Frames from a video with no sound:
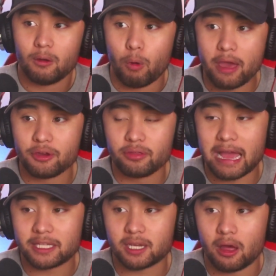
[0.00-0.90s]
Whether
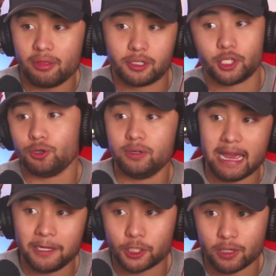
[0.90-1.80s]
that's on the too
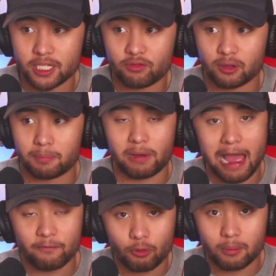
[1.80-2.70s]
dangerous for the
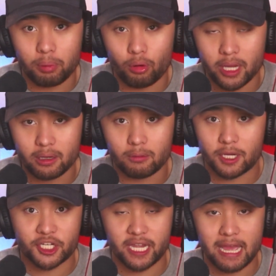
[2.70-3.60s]
platform point,
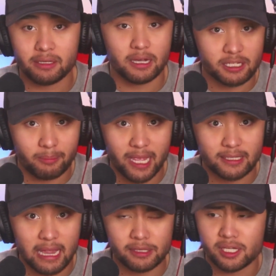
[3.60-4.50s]
which again doesn't make
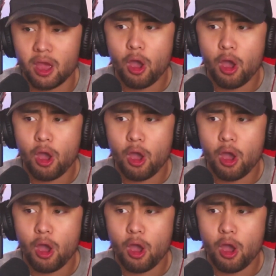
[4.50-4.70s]
sense,